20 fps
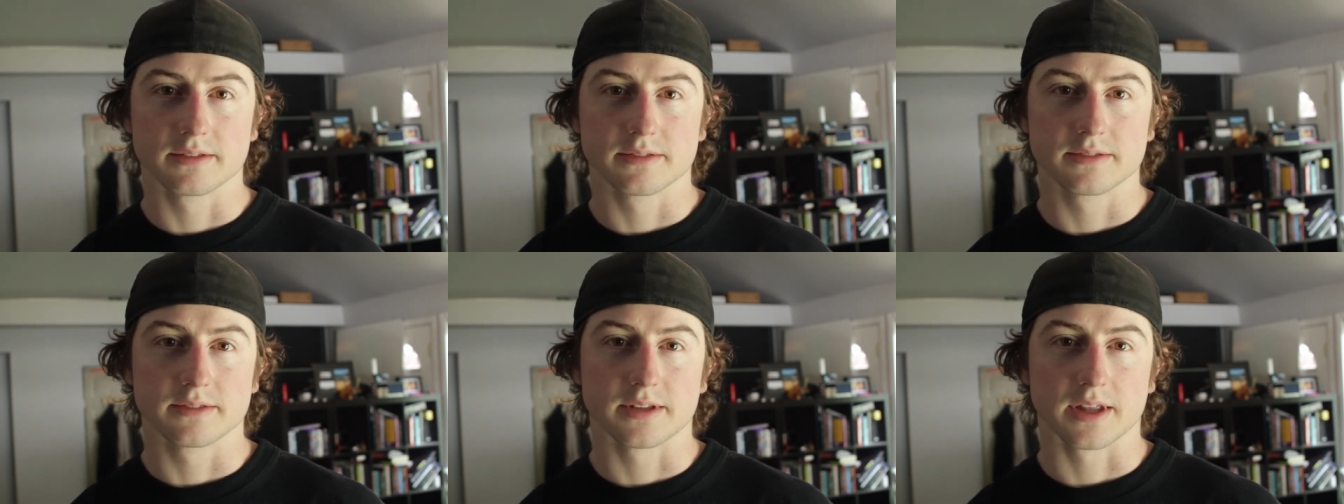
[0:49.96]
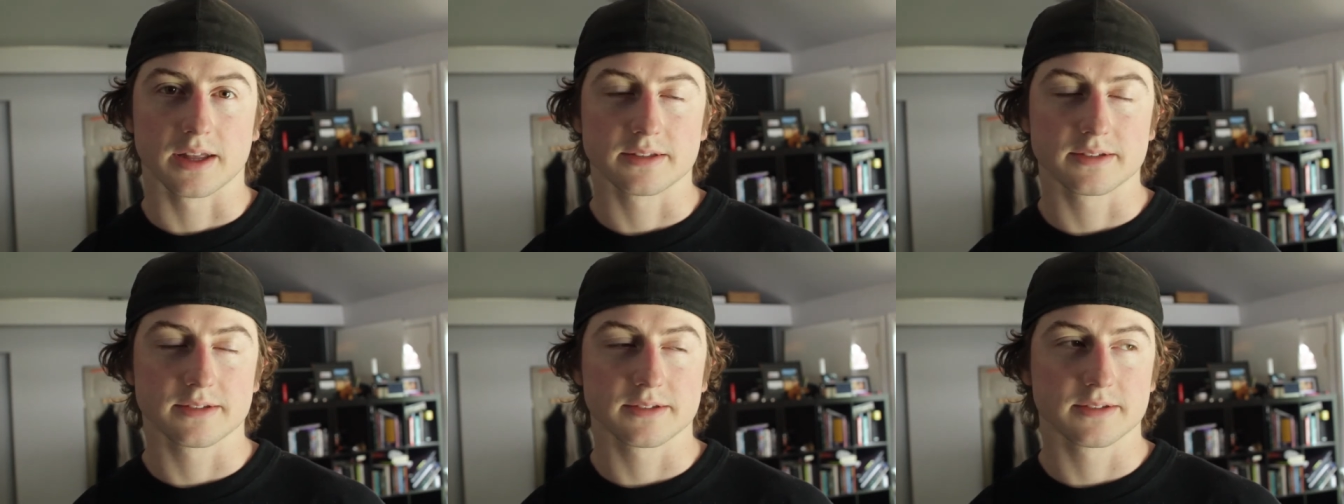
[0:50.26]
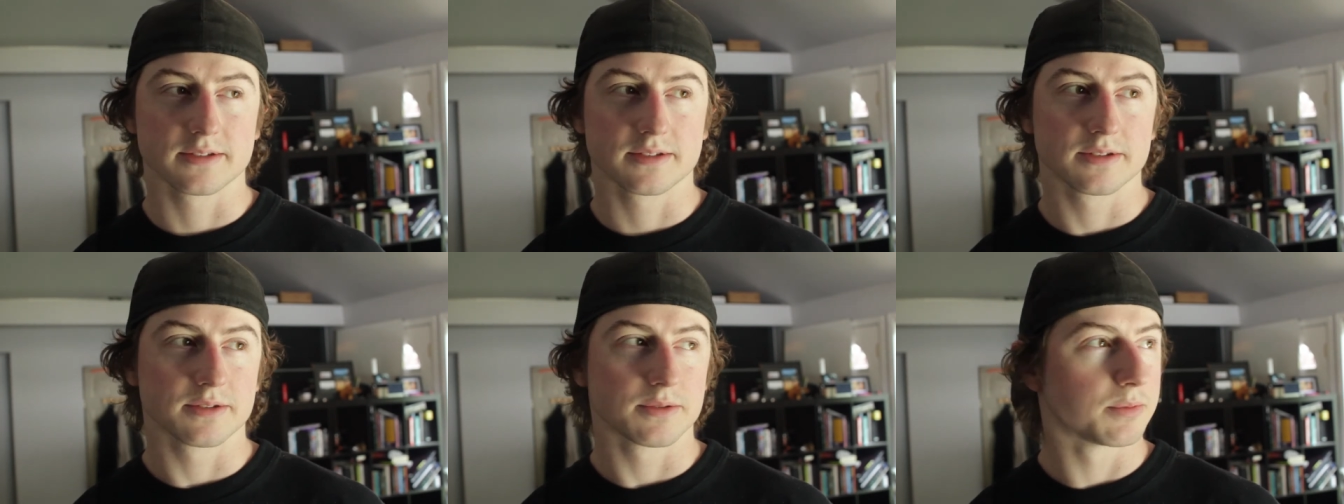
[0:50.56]

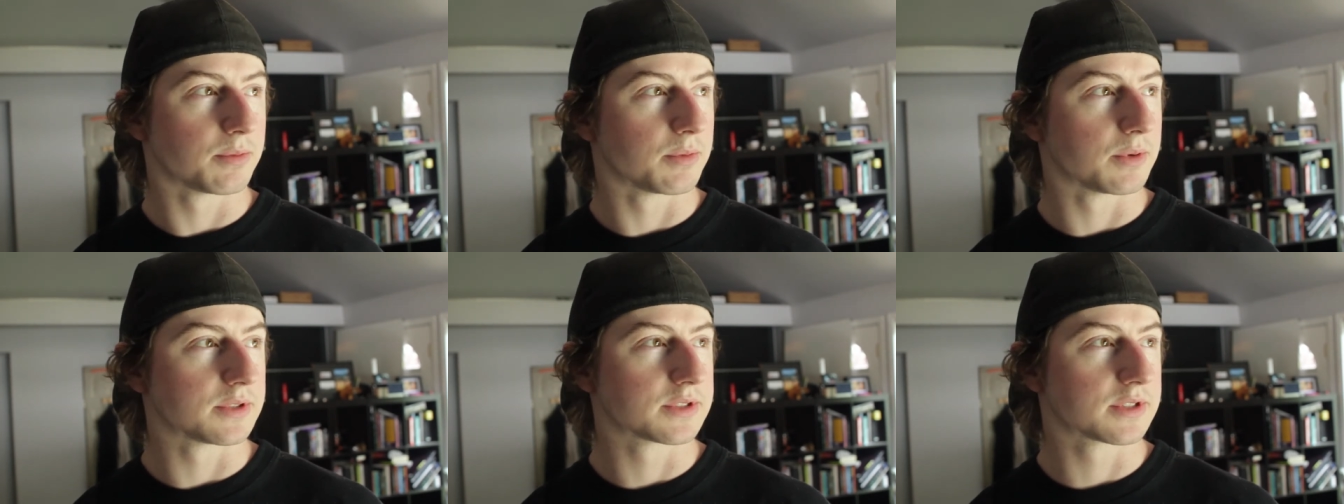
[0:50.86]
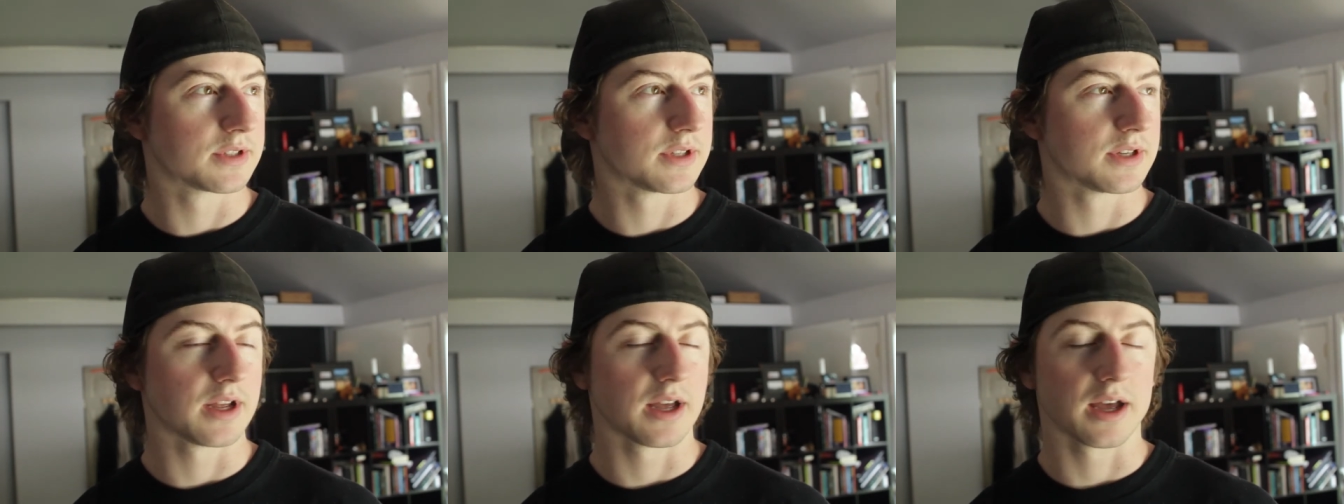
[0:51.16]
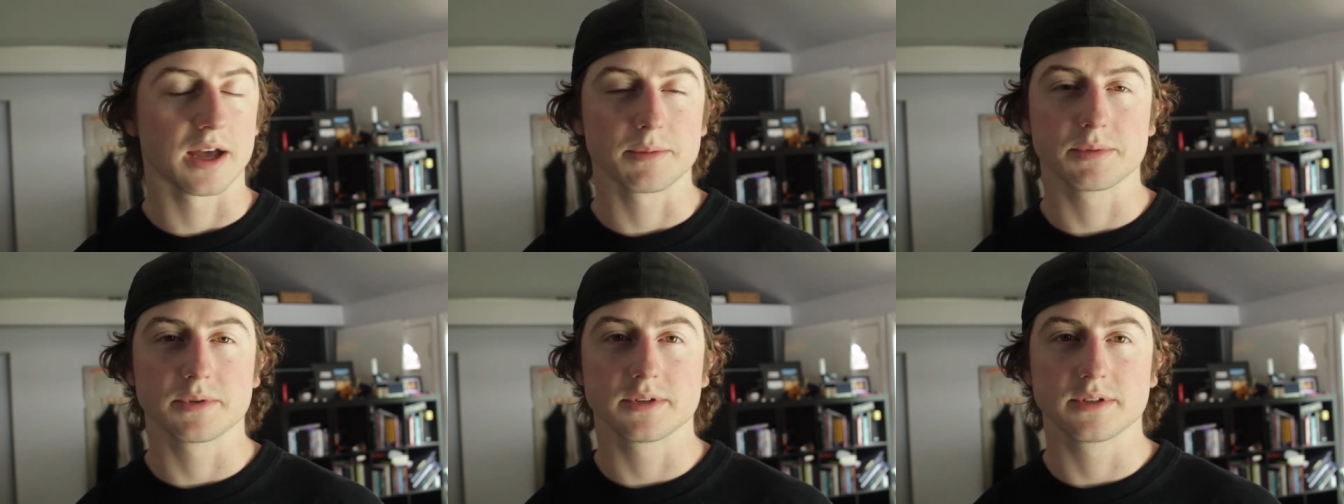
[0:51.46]
that's what's gonna
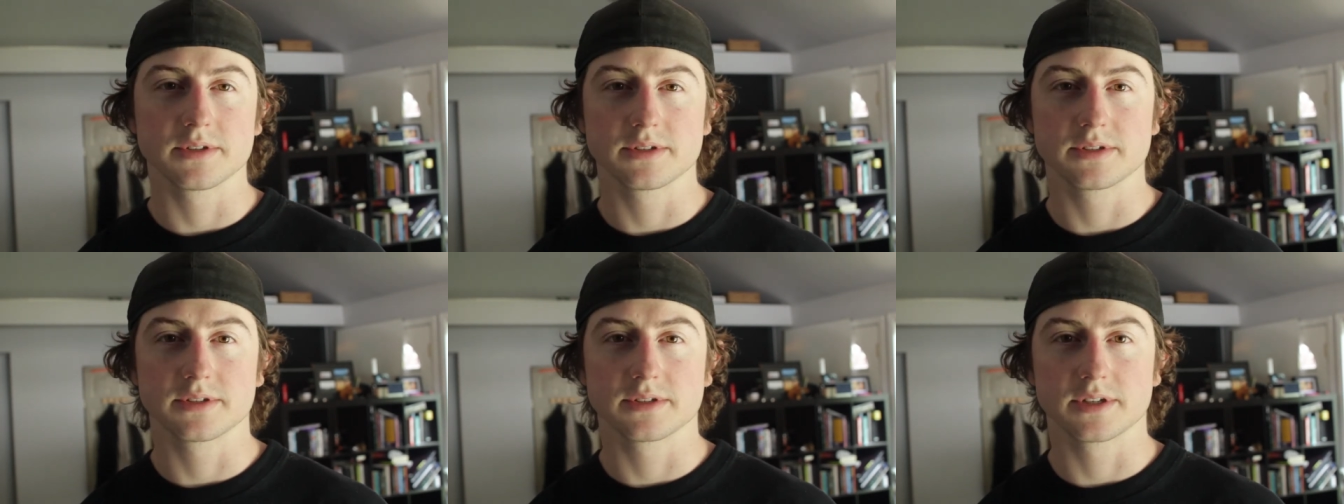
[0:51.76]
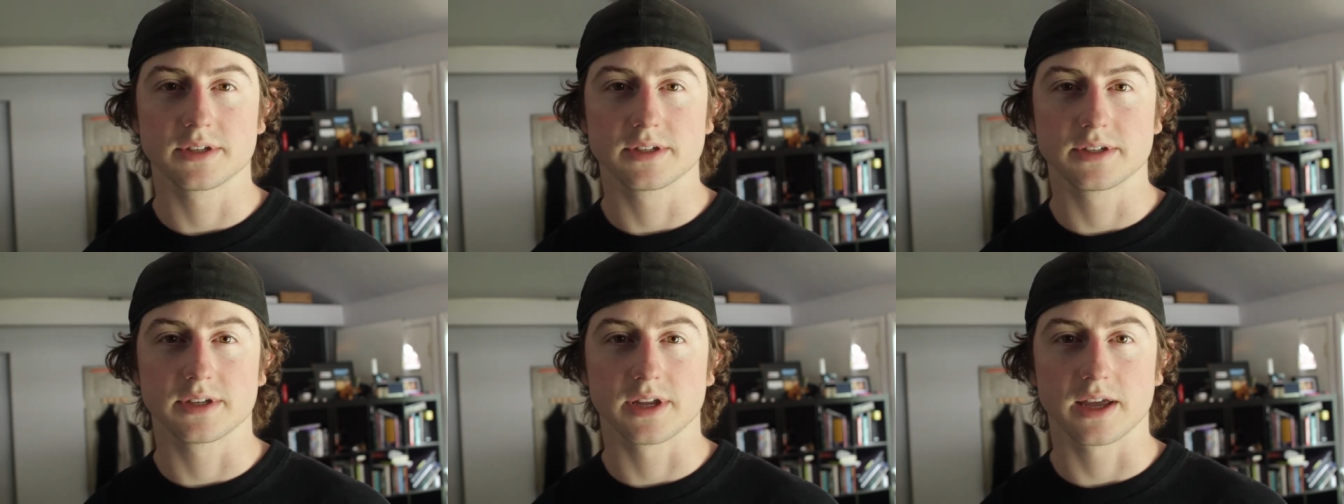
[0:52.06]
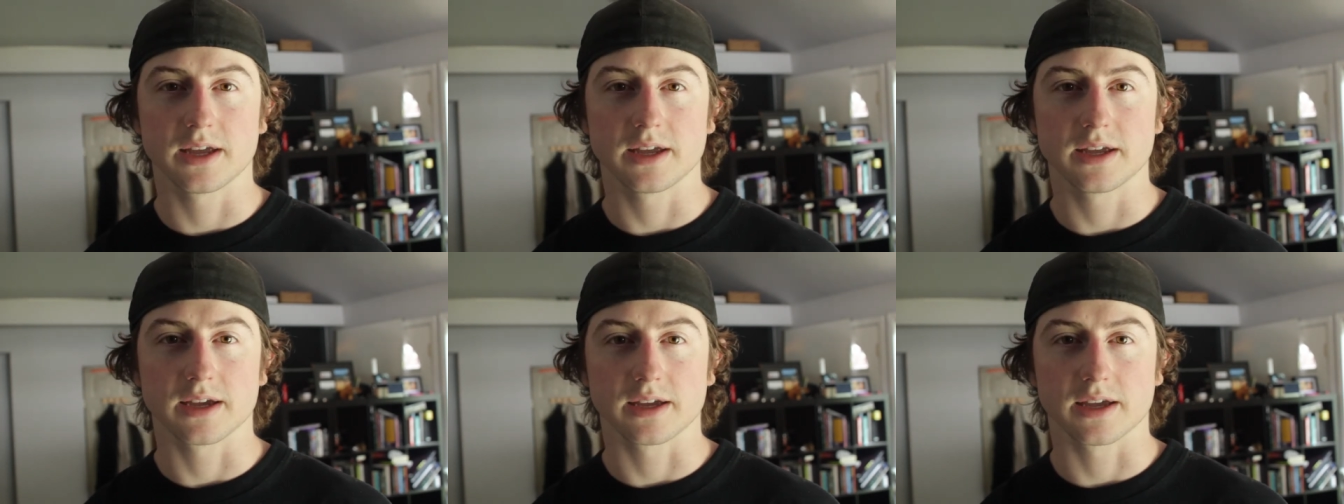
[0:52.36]
happen
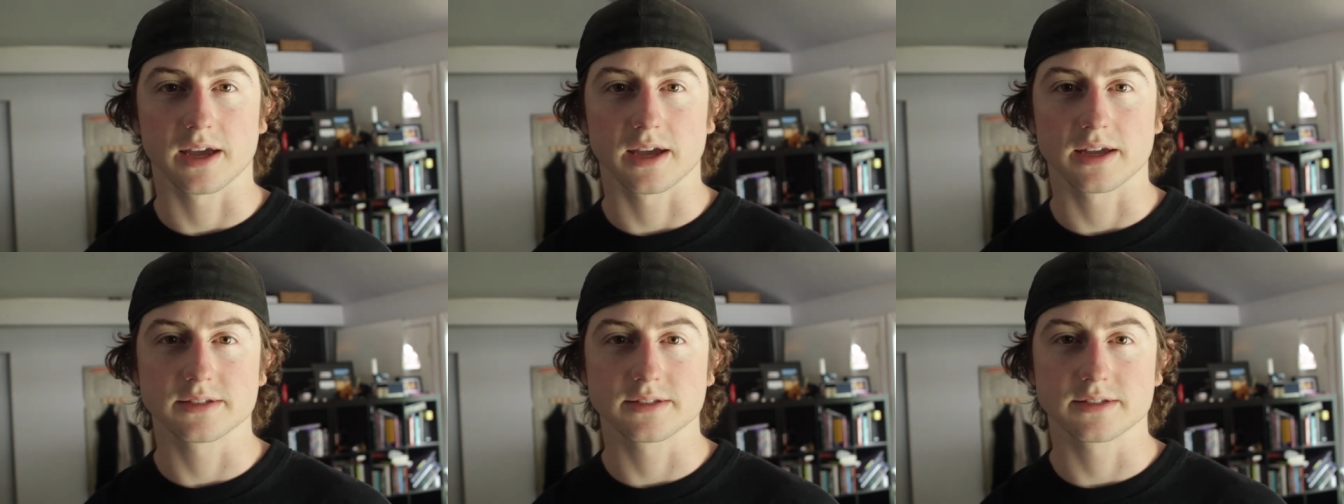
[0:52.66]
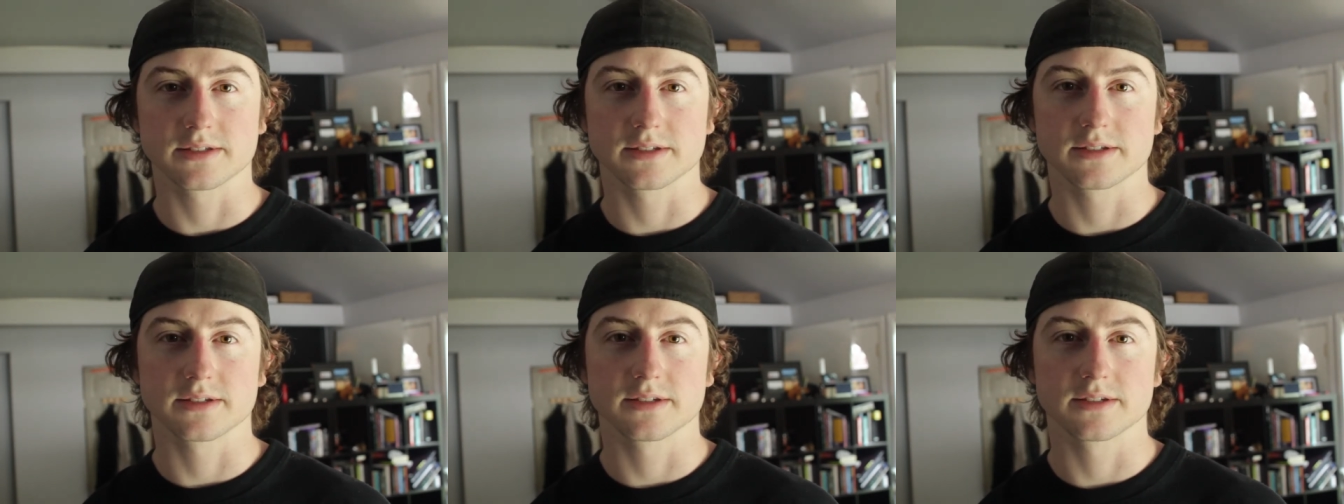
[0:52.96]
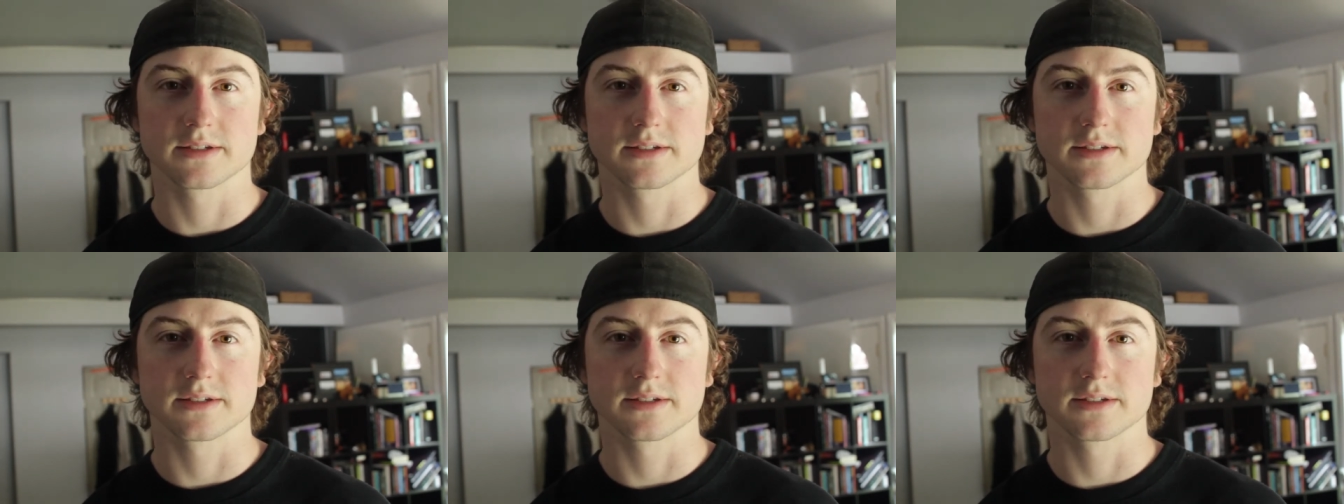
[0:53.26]
today, I guess.